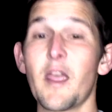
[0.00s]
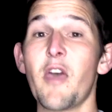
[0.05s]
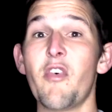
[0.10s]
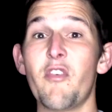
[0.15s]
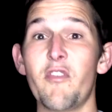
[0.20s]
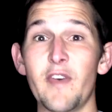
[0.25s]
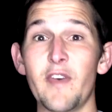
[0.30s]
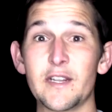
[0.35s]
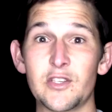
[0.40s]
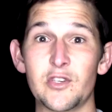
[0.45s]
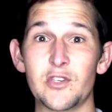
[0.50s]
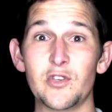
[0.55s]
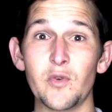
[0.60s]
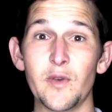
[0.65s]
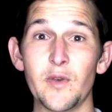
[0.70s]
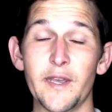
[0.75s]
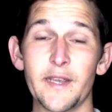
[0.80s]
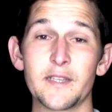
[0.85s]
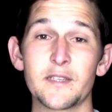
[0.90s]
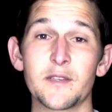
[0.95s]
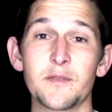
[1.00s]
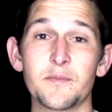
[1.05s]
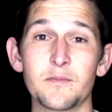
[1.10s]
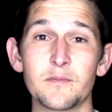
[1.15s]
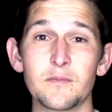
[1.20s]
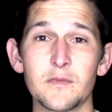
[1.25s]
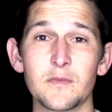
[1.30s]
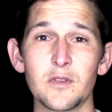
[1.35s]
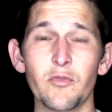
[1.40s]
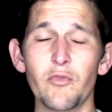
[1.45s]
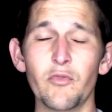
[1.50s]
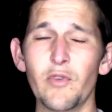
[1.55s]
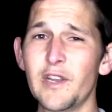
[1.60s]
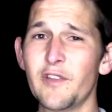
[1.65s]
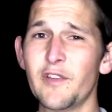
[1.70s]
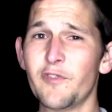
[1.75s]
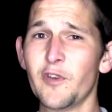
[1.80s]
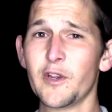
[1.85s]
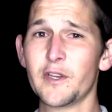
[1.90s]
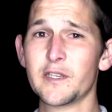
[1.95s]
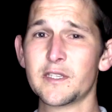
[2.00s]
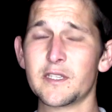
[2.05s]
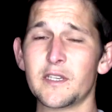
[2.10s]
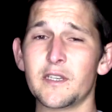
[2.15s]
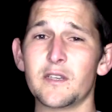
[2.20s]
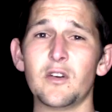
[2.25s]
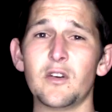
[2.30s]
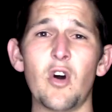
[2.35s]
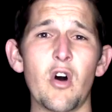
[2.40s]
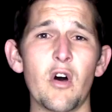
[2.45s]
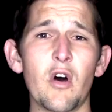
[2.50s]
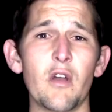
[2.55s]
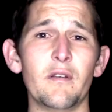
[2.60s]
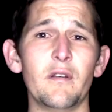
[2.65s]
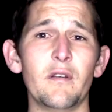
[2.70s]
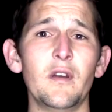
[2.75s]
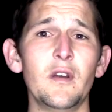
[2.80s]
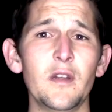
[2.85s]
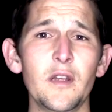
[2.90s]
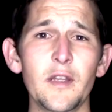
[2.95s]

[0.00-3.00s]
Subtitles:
that's UX. Really focusing on